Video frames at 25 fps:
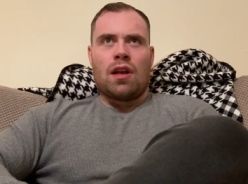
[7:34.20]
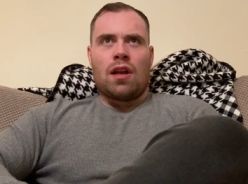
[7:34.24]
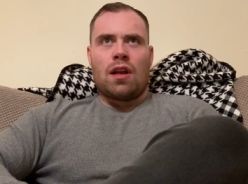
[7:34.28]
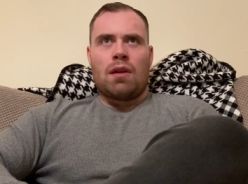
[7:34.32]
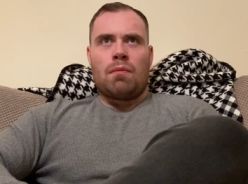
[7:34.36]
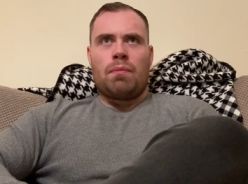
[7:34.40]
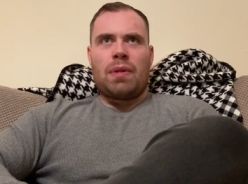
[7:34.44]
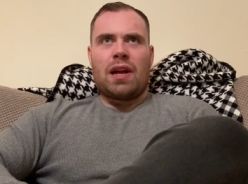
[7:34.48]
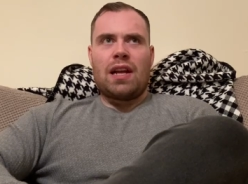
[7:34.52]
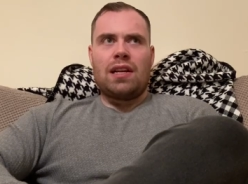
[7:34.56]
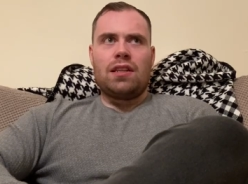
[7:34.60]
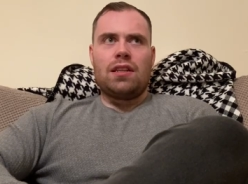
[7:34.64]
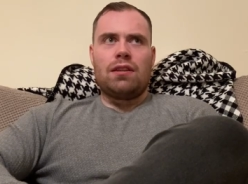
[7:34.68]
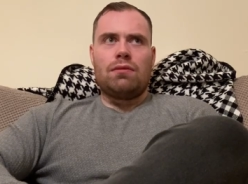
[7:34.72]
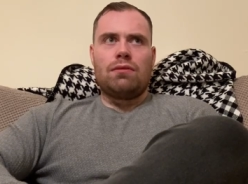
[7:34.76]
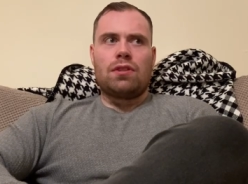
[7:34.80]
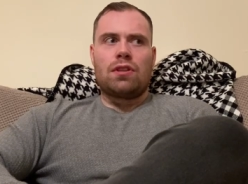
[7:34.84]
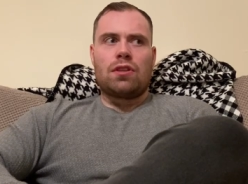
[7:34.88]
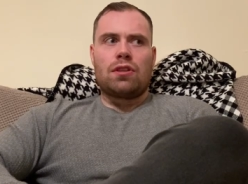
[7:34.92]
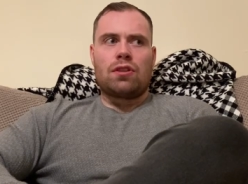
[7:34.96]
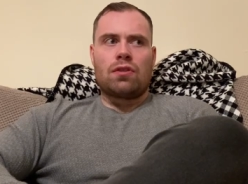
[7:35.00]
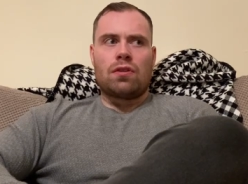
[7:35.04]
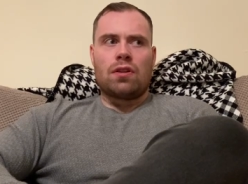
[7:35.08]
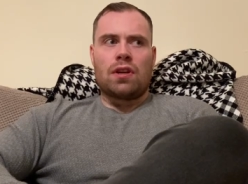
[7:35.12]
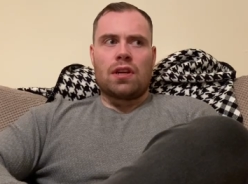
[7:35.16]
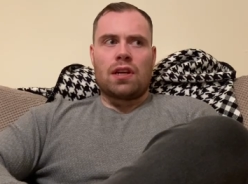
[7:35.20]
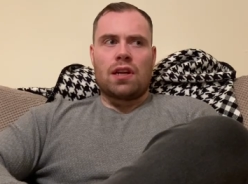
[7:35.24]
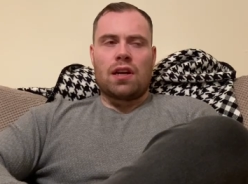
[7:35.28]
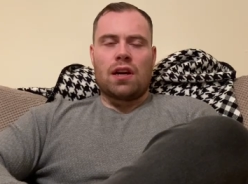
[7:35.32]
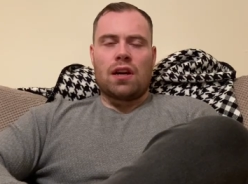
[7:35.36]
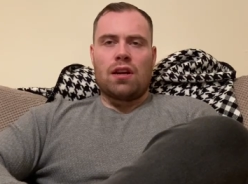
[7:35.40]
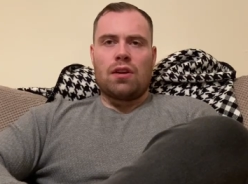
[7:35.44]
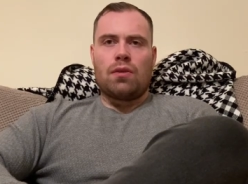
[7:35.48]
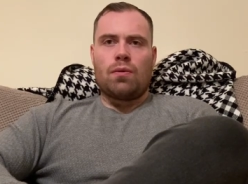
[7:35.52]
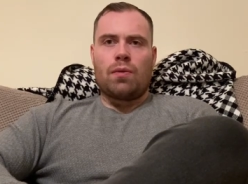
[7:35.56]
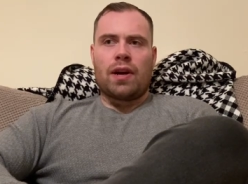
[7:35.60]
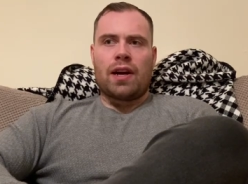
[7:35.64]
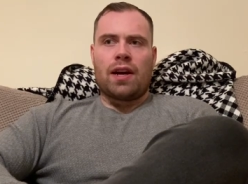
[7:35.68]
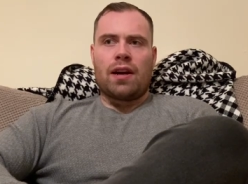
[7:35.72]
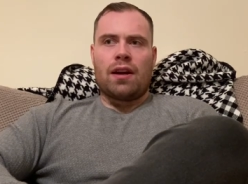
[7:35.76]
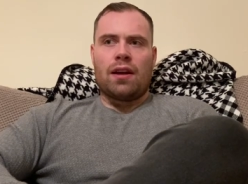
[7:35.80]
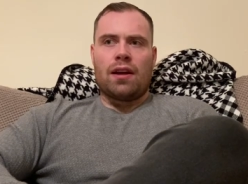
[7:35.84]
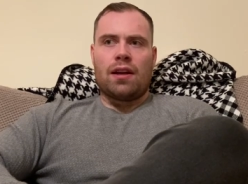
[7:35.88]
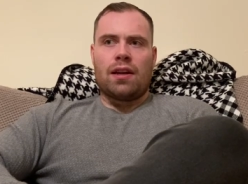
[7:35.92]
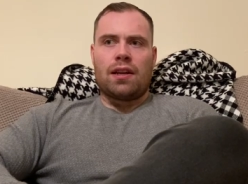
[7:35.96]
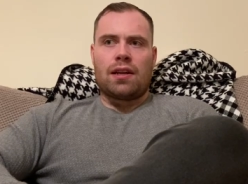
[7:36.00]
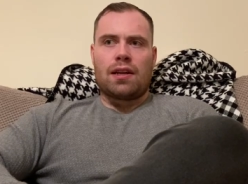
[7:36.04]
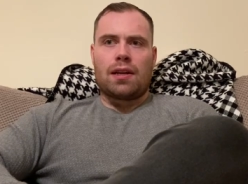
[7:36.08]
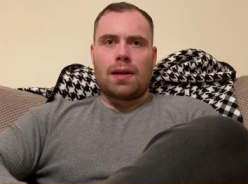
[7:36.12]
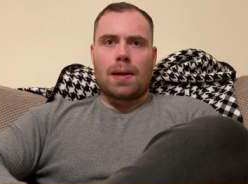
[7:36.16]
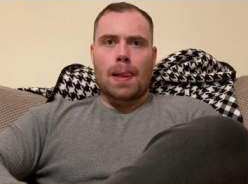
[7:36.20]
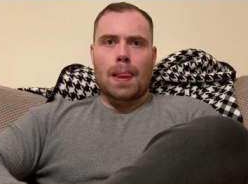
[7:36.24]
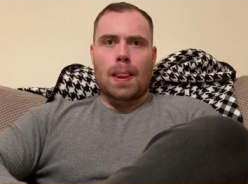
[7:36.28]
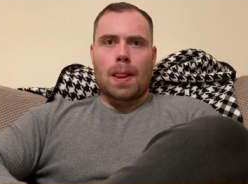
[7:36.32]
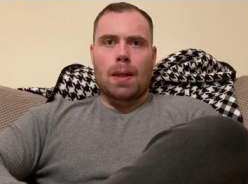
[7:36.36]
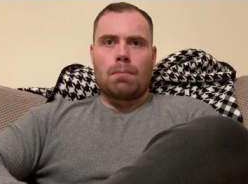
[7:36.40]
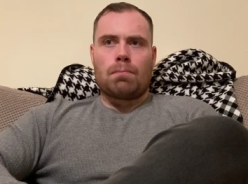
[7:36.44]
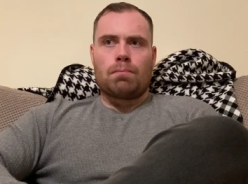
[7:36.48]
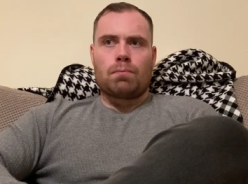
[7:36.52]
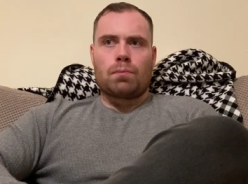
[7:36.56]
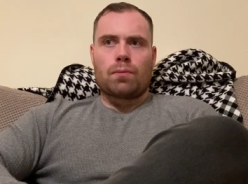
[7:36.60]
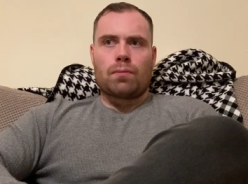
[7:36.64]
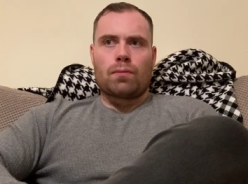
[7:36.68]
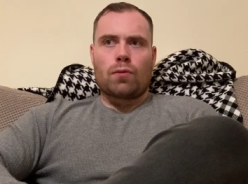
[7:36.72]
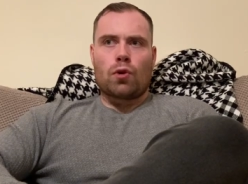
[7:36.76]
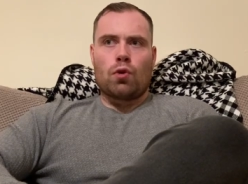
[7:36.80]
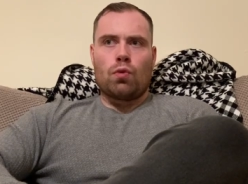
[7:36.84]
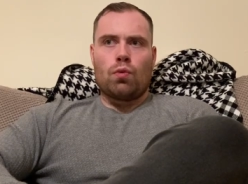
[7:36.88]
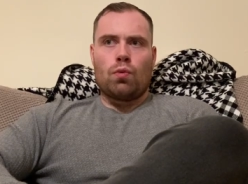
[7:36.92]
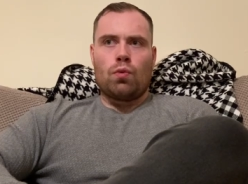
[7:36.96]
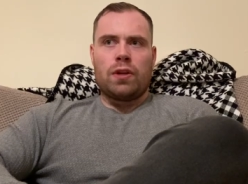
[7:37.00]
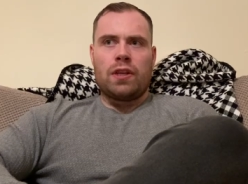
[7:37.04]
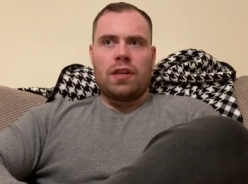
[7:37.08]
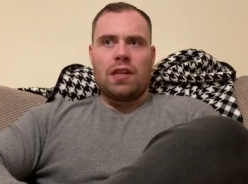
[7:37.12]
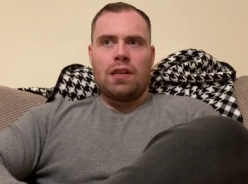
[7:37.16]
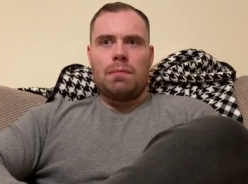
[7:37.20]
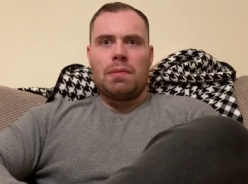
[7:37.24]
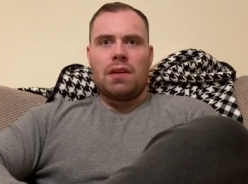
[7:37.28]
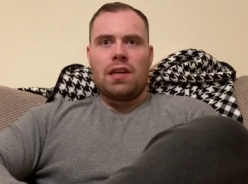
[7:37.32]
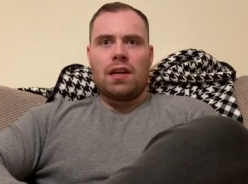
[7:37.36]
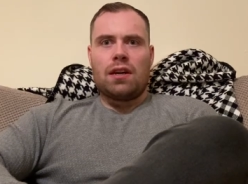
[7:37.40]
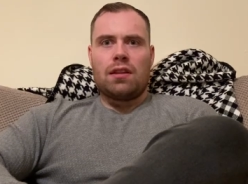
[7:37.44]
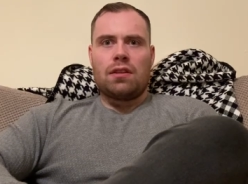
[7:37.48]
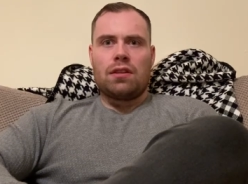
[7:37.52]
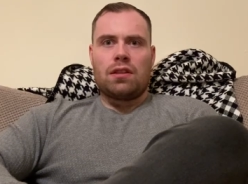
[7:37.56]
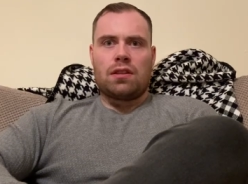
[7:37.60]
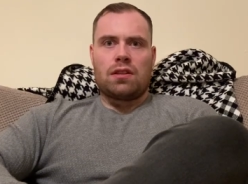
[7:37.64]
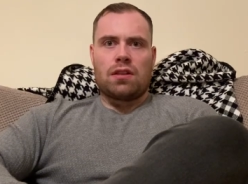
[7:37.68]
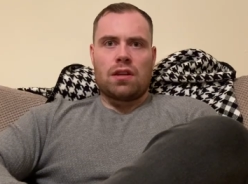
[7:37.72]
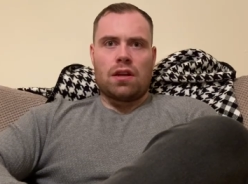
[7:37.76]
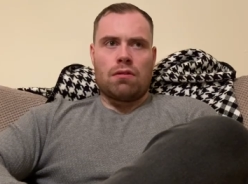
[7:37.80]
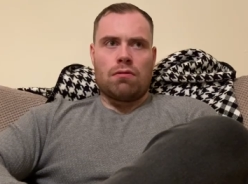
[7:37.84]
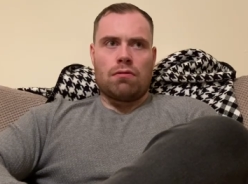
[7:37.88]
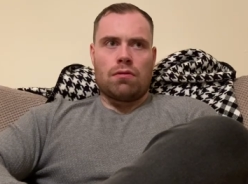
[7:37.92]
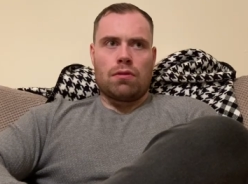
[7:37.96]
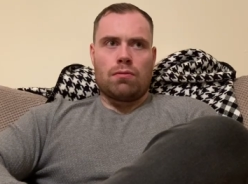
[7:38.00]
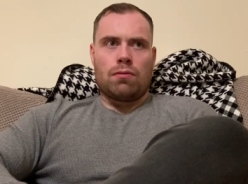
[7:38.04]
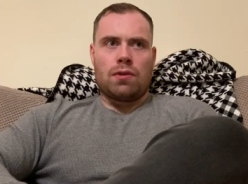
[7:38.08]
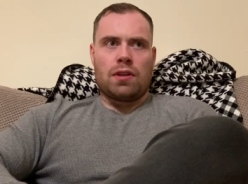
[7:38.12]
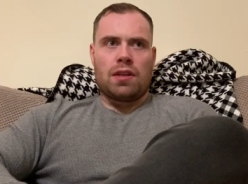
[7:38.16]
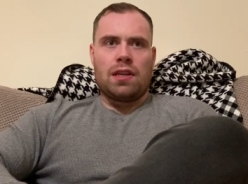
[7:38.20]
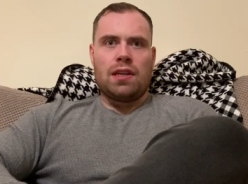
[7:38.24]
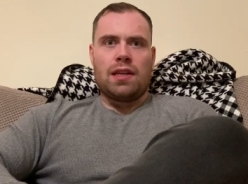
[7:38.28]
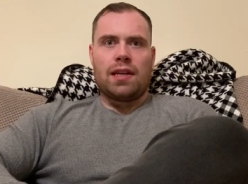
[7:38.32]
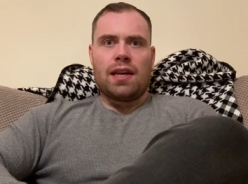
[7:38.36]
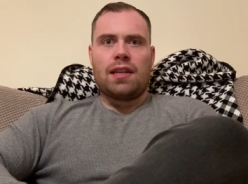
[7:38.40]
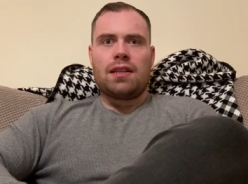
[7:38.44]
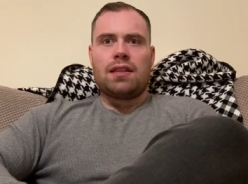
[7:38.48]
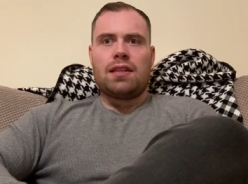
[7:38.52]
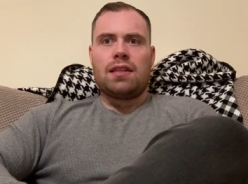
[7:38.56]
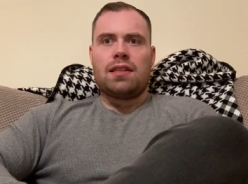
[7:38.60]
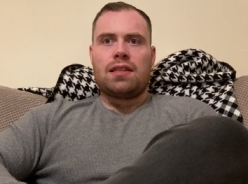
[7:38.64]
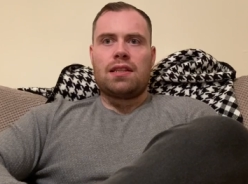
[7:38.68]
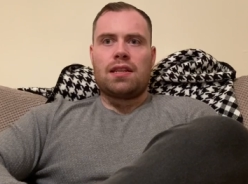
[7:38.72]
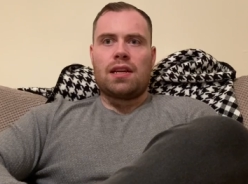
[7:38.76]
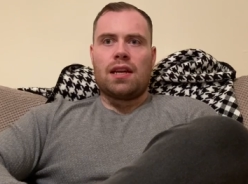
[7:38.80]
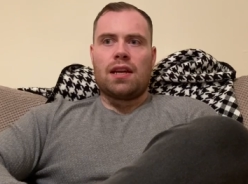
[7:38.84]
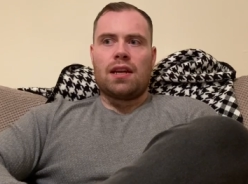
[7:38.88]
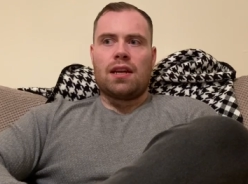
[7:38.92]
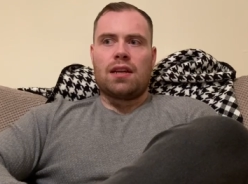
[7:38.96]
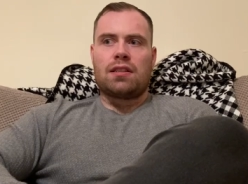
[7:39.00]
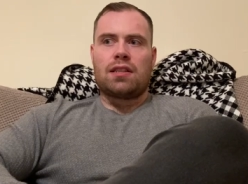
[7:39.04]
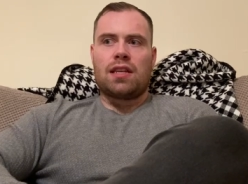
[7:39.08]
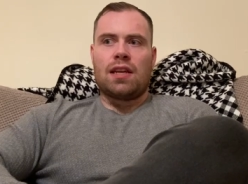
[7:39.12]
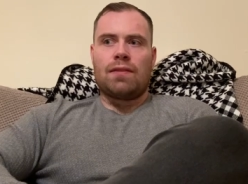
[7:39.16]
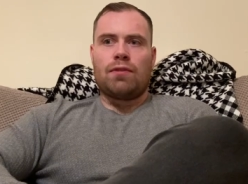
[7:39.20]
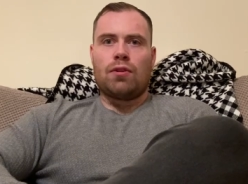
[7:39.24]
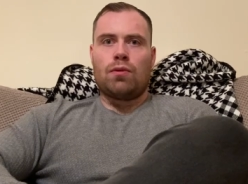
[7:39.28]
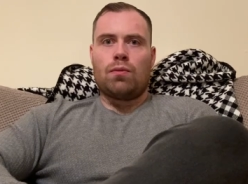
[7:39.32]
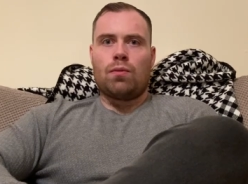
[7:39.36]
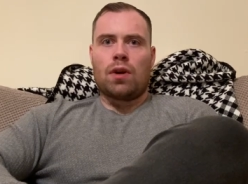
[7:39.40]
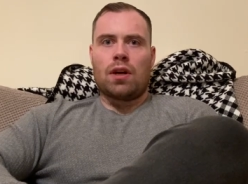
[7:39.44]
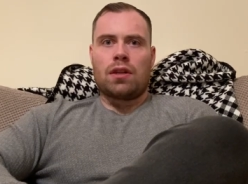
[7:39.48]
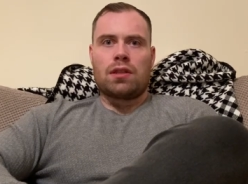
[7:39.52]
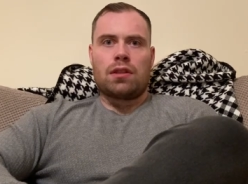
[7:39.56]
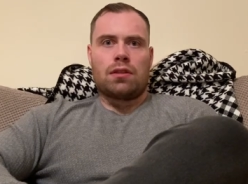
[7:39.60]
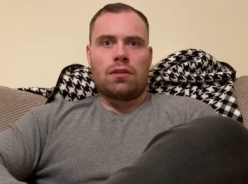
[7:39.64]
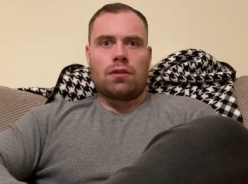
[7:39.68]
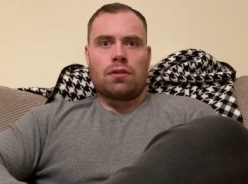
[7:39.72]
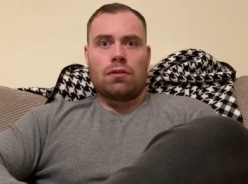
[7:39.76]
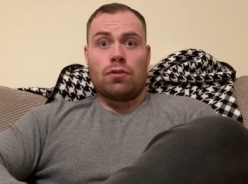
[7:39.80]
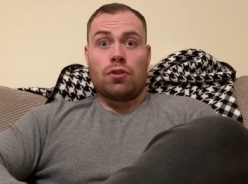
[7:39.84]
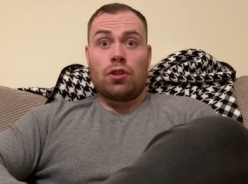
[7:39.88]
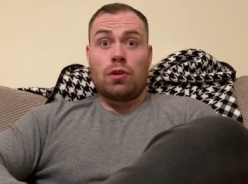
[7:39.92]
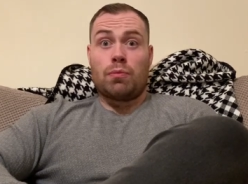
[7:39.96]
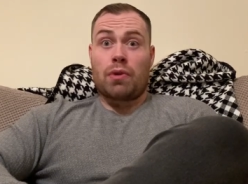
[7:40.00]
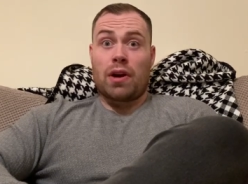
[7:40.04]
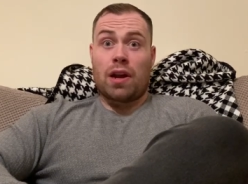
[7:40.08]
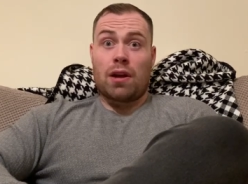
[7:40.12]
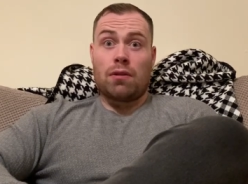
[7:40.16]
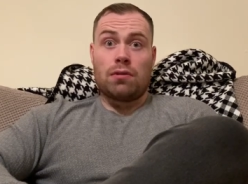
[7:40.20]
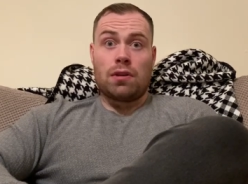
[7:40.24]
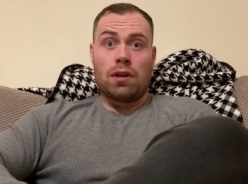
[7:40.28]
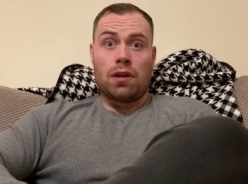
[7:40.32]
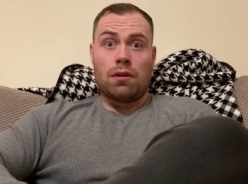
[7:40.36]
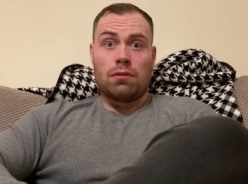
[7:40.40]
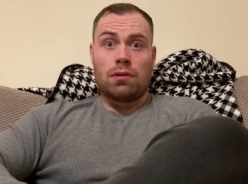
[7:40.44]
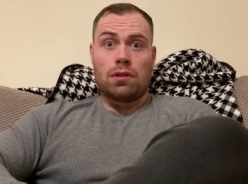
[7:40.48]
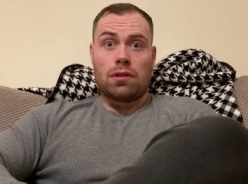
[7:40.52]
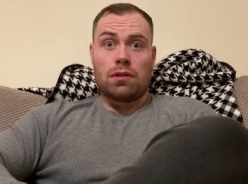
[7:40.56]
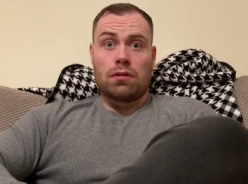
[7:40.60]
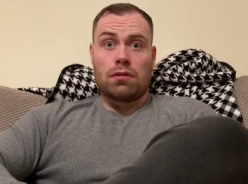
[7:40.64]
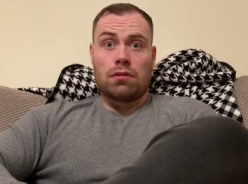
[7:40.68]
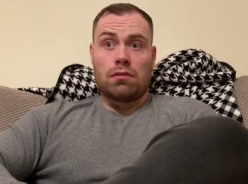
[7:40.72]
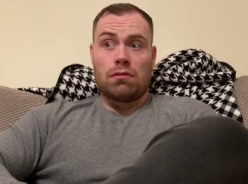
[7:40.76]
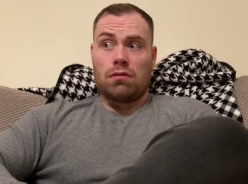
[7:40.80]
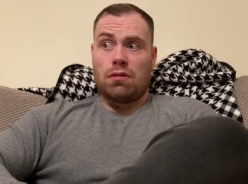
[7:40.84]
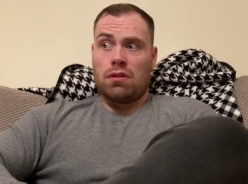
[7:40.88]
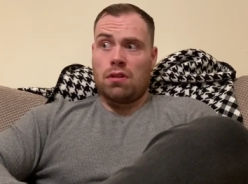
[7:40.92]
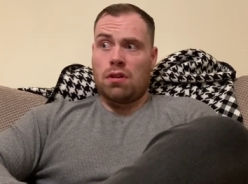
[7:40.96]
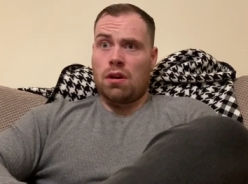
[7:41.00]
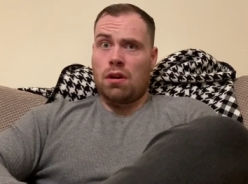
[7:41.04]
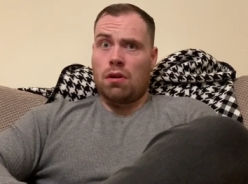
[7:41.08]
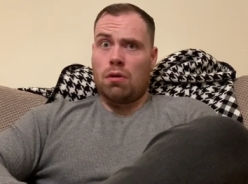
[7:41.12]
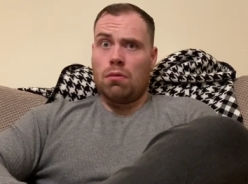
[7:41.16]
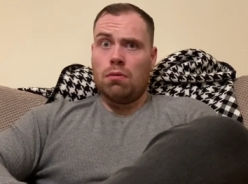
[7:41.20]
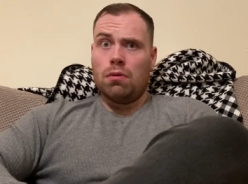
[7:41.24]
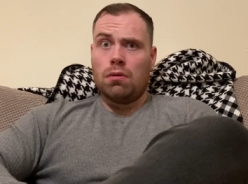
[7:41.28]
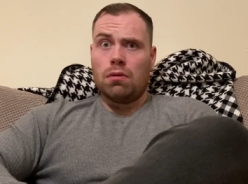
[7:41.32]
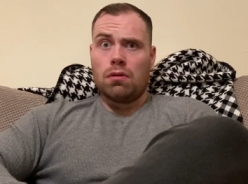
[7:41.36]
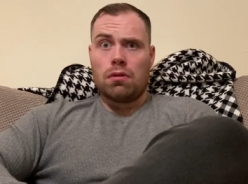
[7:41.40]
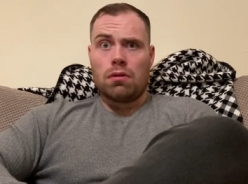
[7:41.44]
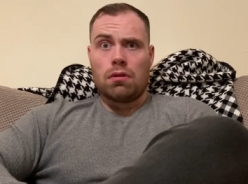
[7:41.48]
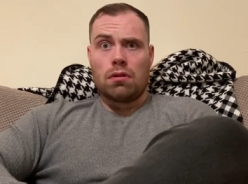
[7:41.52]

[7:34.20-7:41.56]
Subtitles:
is the sort of guy where, like, would he be on the zone? Would he get these gigs if he wasn't such a brown nose? No.